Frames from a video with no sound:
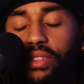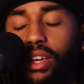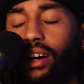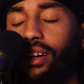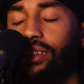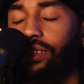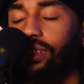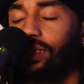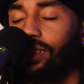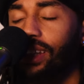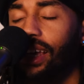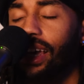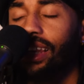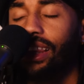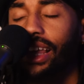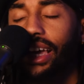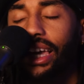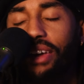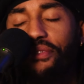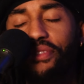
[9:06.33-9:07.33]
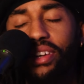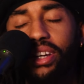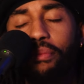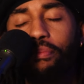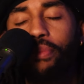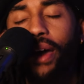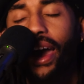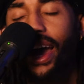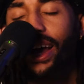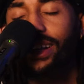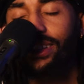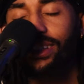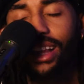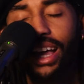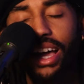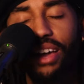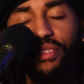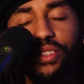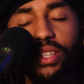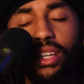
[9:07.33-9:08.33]
to understand, like, even in past
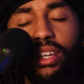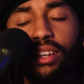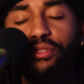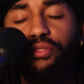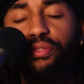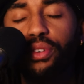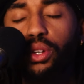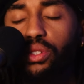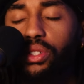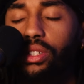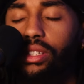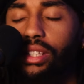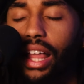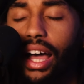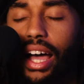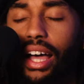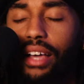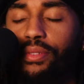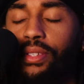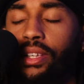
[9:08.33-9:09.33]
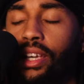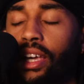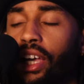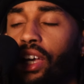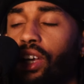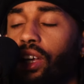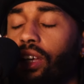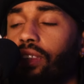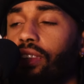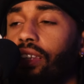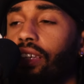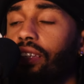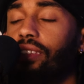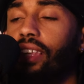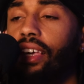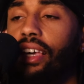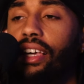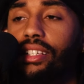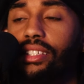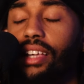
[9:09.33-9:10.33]
lives and future lives, the
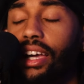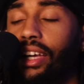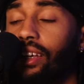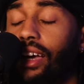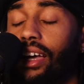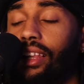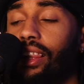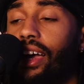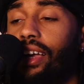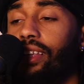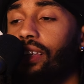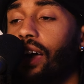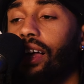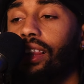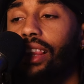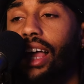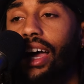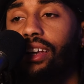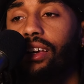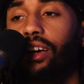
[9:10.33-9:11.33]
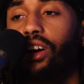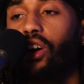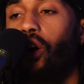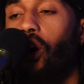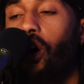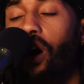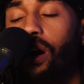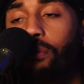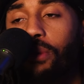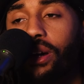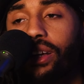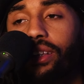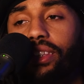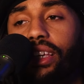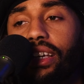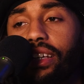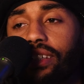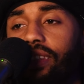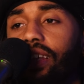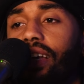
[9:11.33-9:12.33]
things, and a lot of karma and
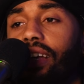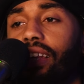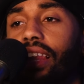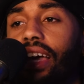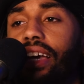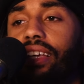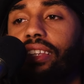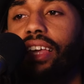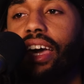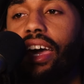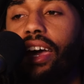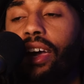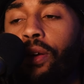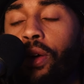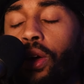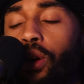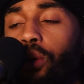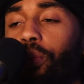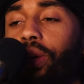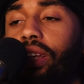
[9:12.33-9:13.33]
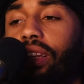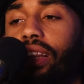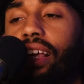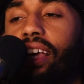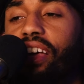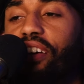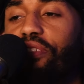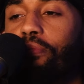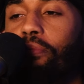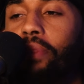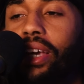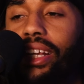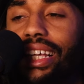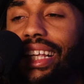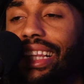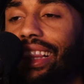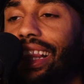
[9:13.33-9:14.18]
things that we live many